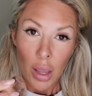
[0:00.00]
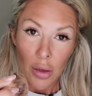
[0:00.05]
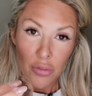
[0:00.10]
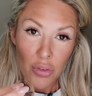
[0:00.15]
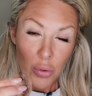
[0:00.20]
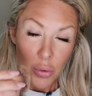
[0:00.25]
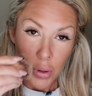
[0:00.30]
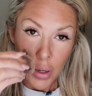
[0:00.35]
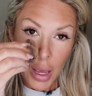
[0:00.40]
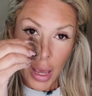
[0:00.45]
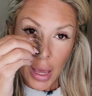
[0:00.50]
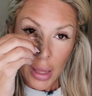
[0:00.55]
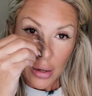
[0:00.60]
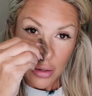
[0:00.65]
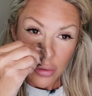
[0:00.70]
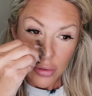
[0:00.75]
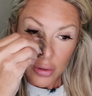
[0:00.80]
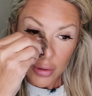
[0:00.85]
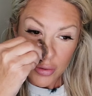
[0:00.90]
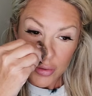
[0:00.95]
If you want to add
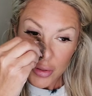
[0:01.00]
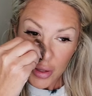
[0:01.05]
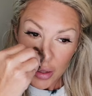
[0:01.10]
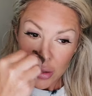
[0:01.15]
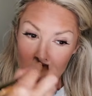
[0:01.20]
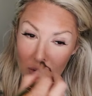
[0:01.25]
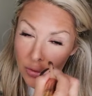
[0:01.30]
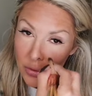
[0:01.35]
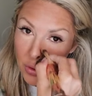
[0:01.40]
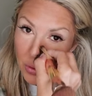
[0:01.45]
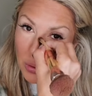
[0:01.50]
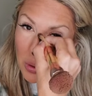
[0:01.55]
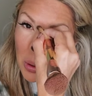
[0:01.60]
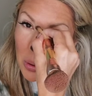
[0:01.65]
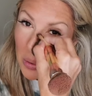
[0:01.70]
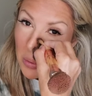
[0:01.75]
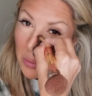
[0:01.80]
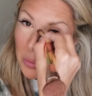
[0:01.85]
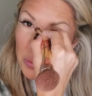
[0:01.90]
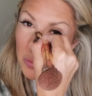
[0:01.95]
it to the sides of your
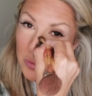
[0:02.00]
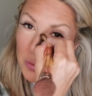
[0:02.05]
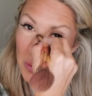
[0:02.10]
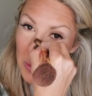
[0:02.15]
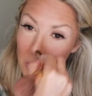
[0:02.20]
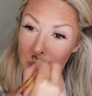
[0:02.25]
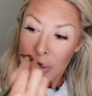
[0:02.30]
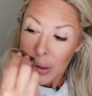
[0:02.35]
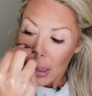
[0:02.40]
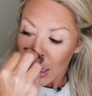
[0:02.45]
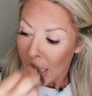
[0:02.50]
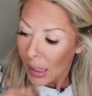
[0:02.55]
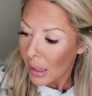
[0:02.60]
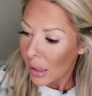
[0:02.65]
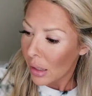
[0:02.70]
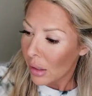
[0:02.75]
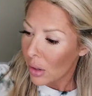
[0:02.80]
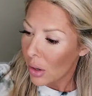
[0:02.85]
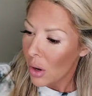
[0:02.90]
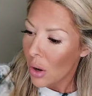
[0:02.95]
nose, you
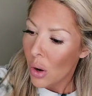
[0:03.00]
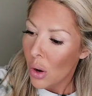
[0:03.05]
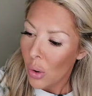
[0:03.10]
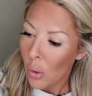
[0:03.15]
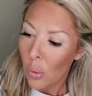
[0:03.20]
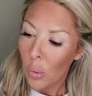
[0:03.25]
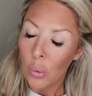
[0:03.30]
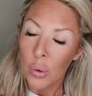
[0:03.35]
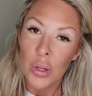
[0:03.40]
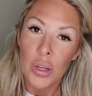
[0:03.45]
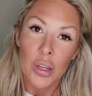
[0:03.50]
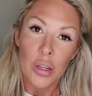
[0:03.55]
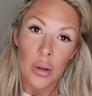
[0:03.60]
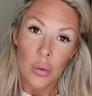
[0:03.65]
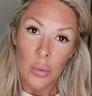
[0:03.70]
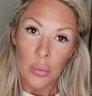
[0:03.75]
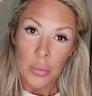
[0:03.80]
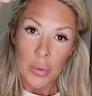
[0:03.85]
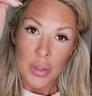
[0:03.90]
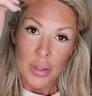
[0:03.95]
can, or you could
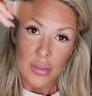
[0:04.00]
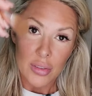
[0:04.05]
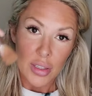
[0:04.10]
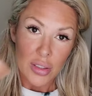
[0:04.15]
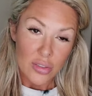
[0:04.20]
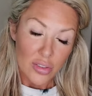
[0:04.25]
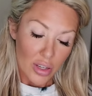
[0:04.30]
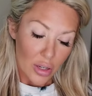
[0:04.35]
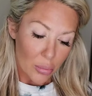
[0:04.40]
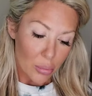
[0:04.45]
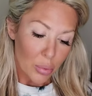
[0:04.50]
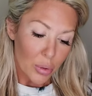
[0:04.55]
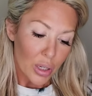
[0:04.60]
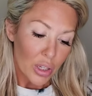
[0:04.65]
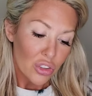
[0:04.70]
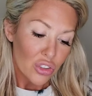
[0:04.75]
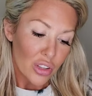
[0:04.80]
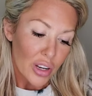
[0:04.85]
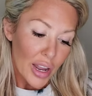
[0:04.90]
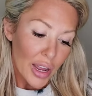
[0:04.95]
go in with a detail
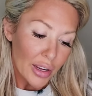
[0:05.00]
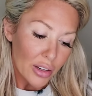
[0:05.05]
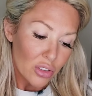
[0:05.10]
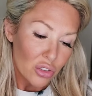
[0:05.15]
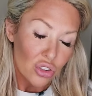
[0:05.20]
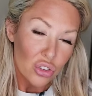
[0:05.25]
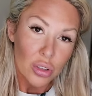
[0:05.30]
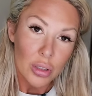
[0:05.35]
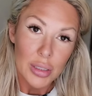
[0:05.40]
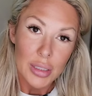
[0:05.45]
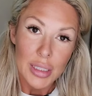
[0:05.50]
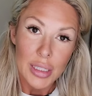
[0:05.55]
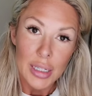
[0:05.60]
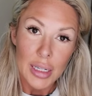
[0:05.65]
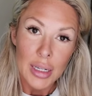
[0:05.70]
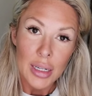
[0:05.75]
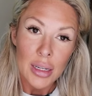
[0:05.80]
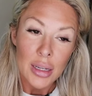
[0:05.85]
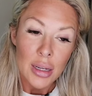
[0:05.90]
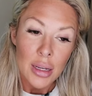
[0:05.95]
brush and
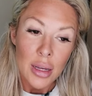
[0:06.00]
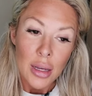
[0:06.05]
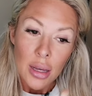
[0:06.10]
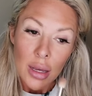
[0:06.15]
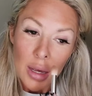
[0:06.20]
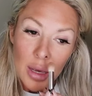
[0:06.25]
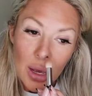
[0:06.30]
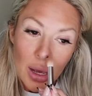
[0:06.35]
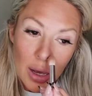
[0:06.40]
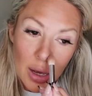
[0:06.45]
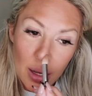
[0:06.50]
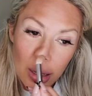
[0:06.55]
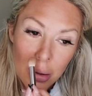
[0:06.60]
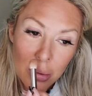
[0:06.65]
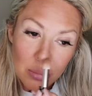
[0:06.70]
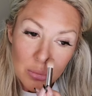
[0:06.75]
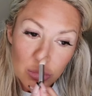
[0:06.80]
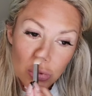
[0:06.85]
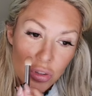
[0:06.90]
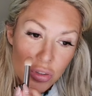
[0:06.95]
actually
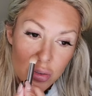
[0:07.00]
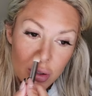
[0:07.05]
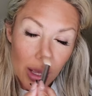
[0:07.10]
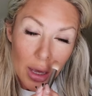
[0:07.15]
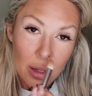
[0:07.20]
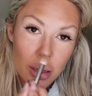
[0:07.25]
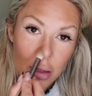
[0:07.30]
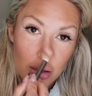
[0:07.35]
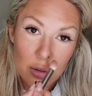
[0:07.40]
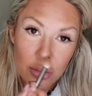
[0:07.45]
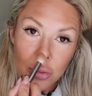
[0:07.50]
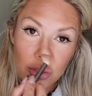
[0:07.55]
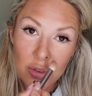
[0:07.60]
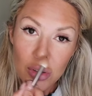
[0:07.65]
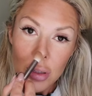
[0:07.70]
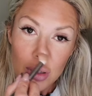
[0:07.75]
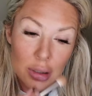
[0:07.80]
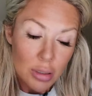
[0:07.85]
just kind of